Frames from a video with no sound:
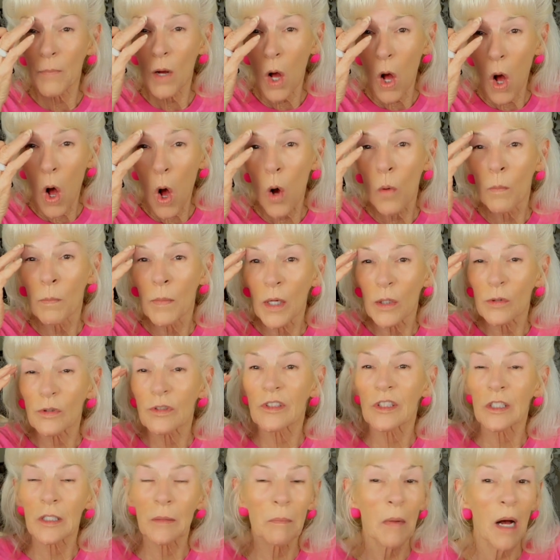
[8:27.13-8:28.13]

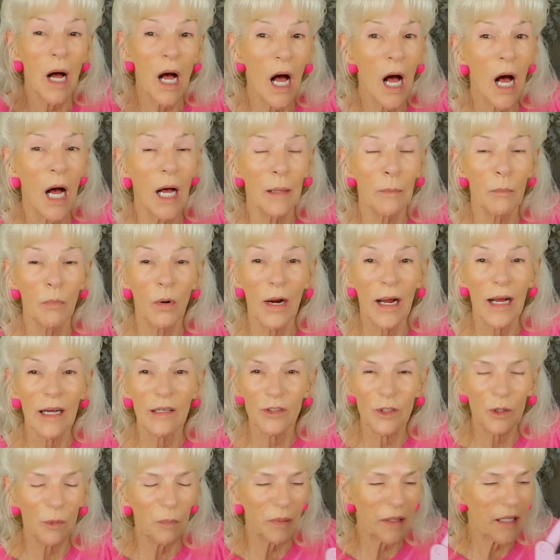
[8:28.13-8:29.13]
almost to my
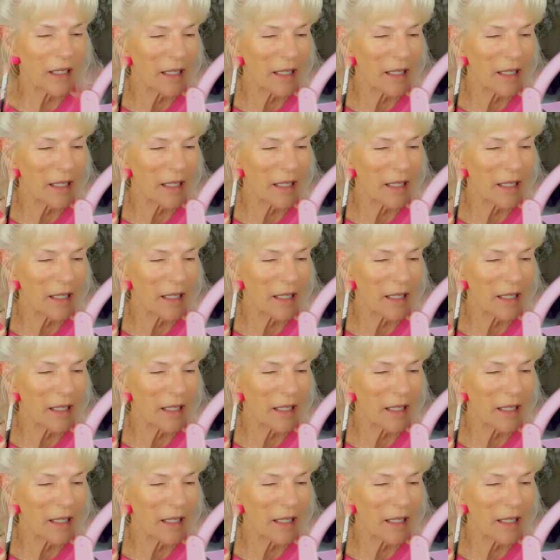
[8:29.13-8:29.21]
eyebrows, but